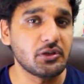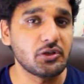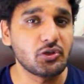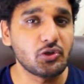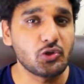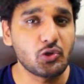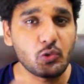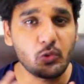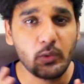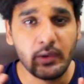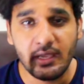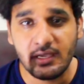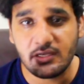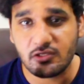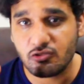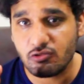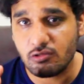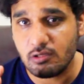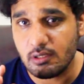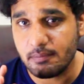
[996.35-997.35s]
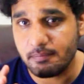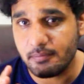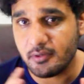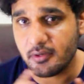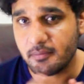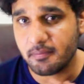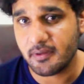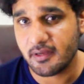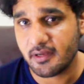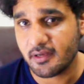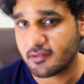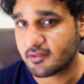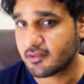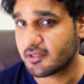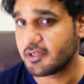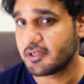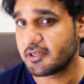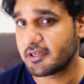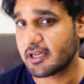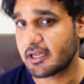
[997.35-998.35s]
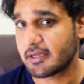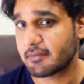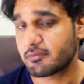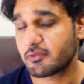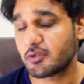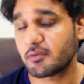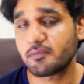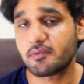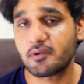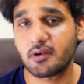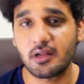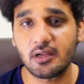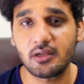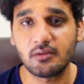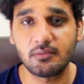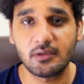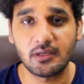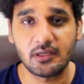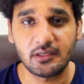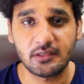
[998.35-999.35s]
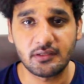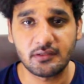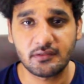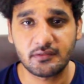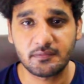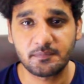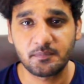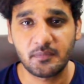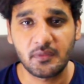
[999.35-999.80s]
You actually prepare three types of trial balance.